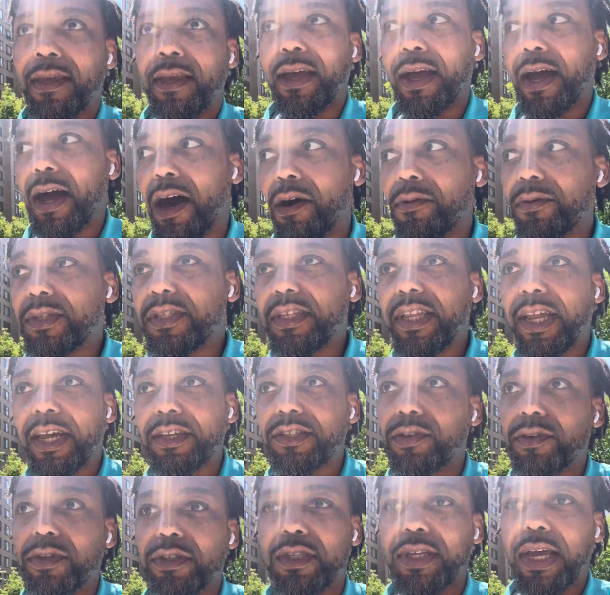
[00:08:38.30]
I don't see how it's
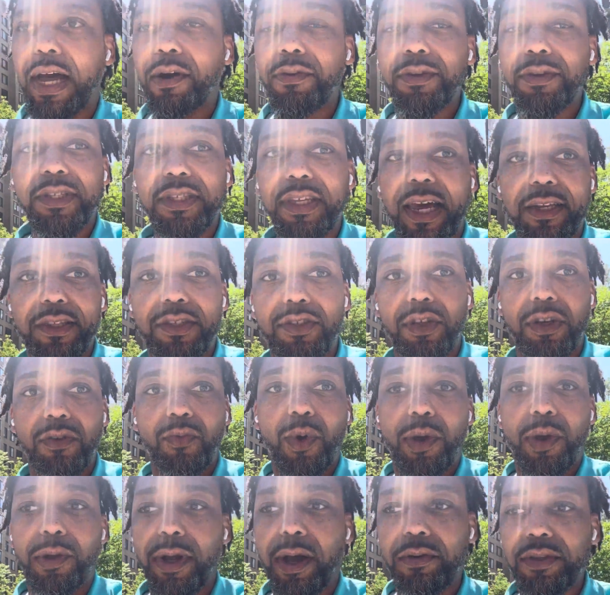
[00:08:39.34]
gonna
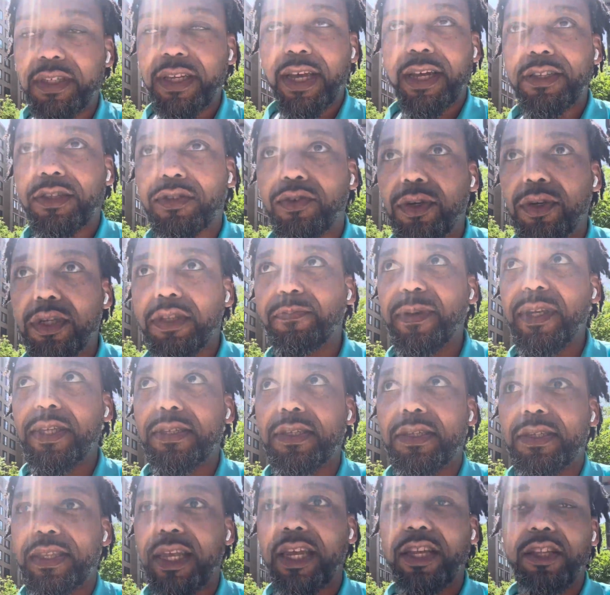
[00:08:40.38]
work. I don't see how it's gonna be
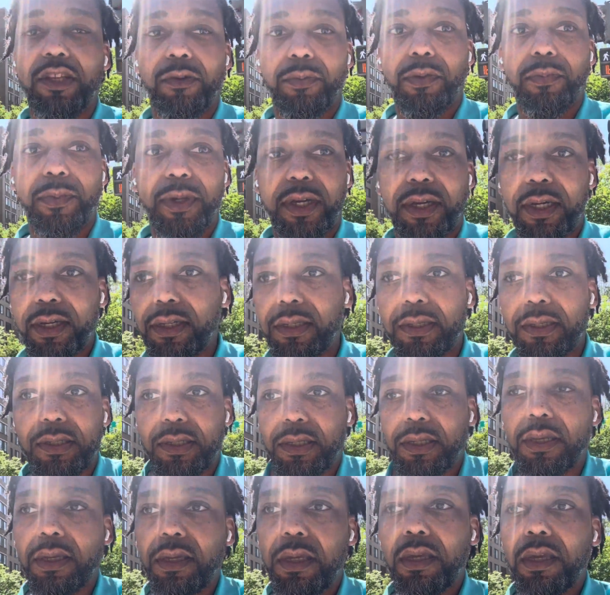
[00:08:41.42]
sustainable because
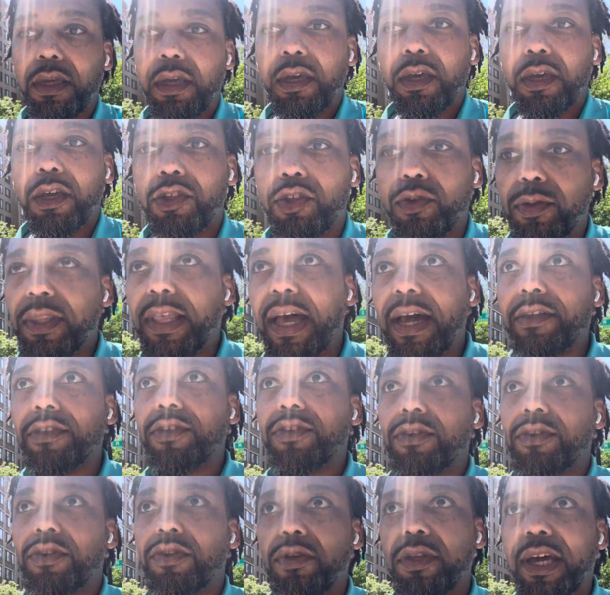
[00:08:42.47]
you're not
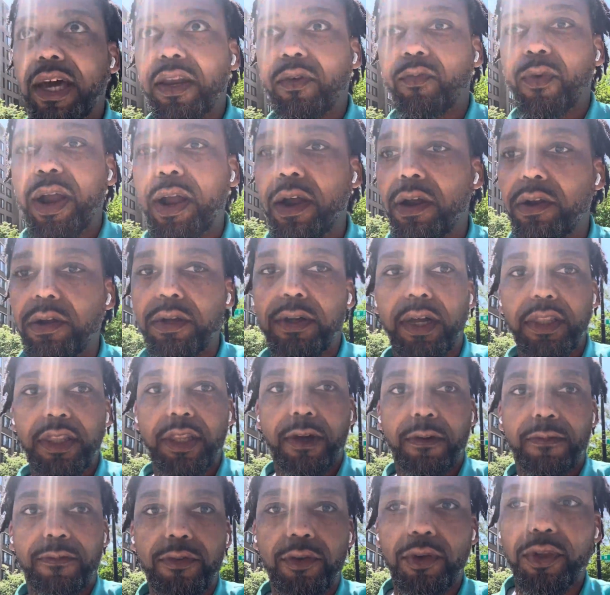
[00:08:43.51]
around her
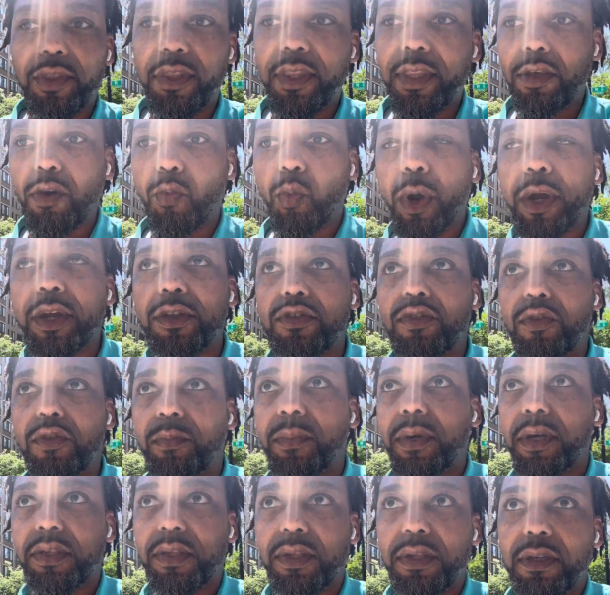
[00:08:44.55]
enough. You're working too
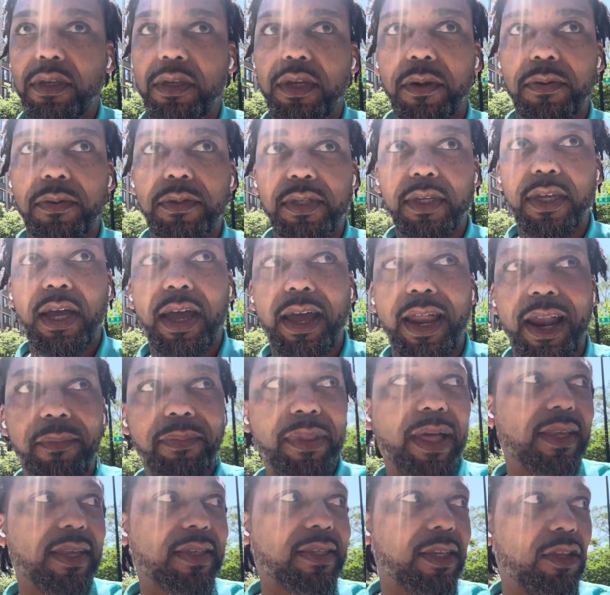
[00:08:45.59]
much. You know what I'm saying? And I'm
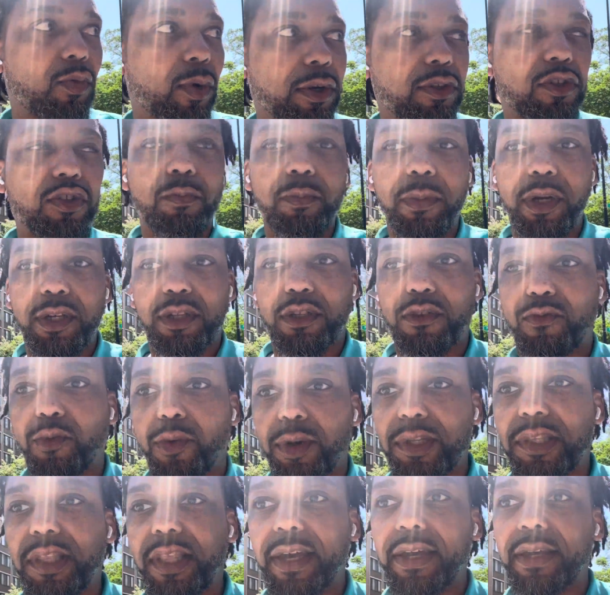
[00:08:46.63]
not saying you're working too much as far
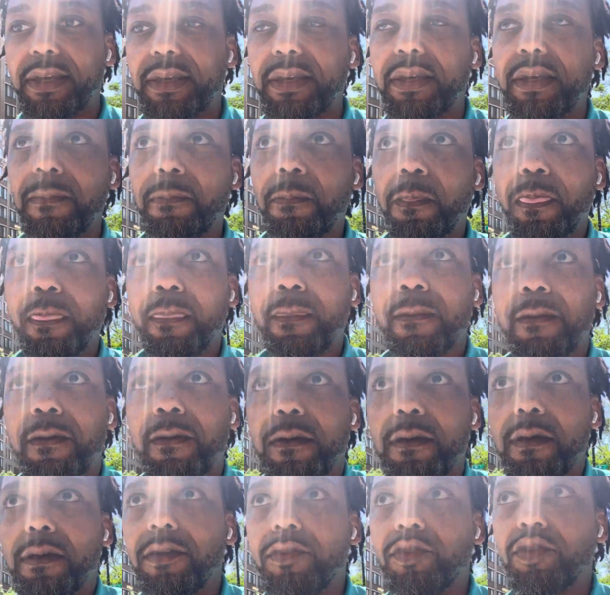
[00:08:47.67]
as, like,
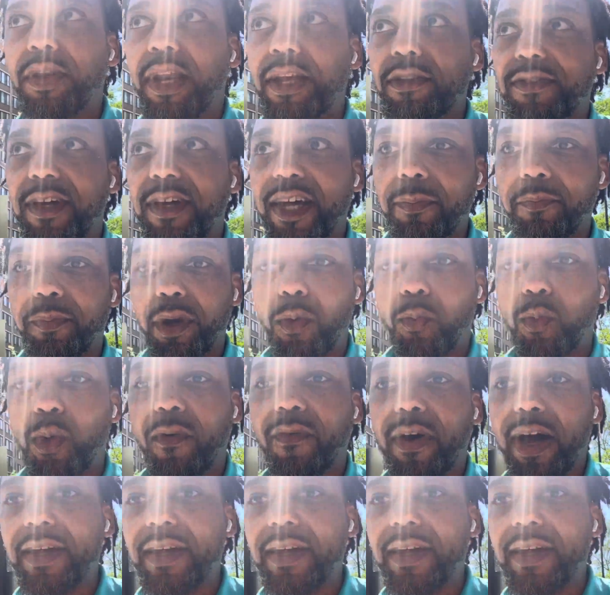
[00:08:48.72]
you're not trying to build wealth. I